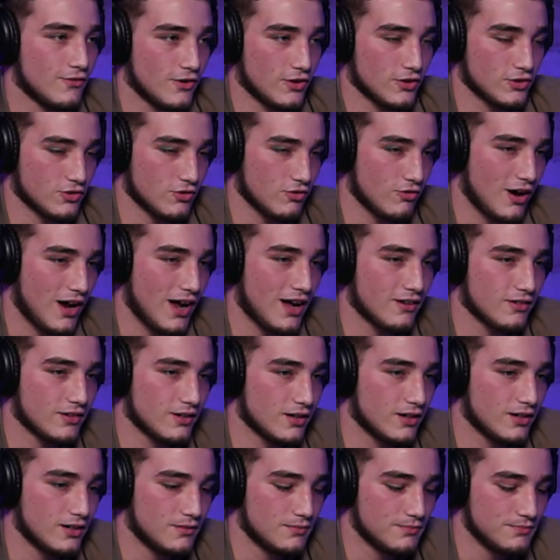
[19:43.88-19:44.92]
the first
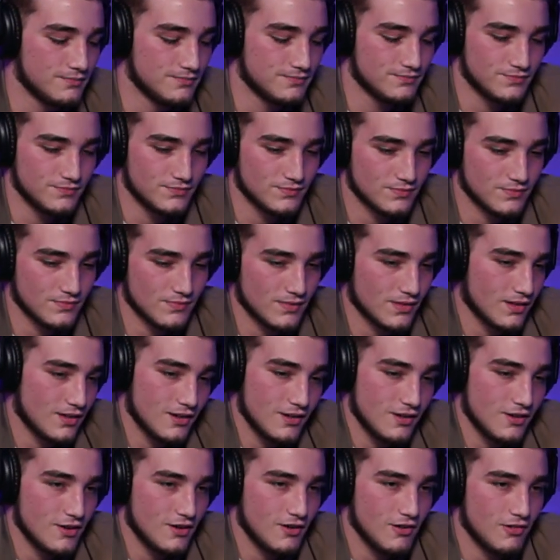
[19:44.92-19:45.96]
round, um,
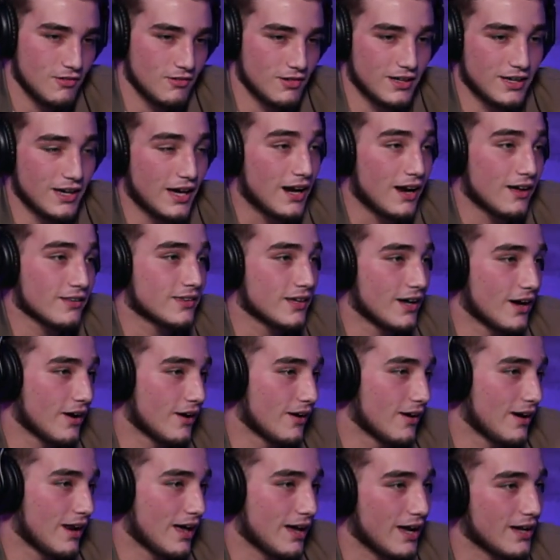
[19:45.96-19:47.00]
we get out
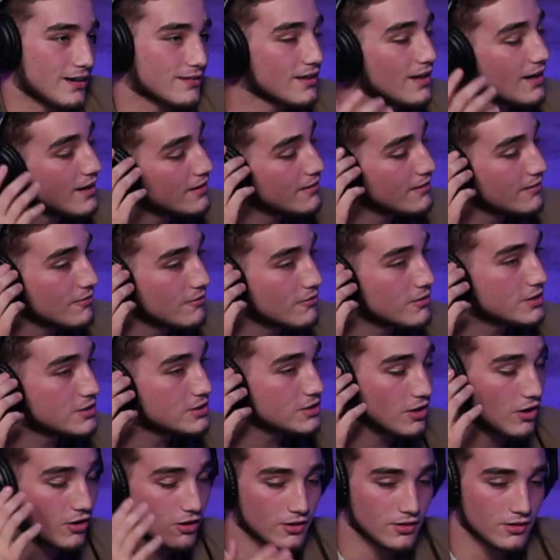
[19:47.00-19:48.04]
there and like I said, we
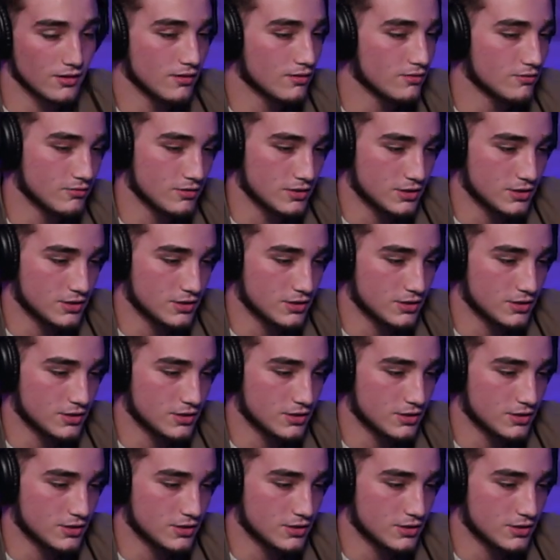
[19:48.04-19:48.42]
start.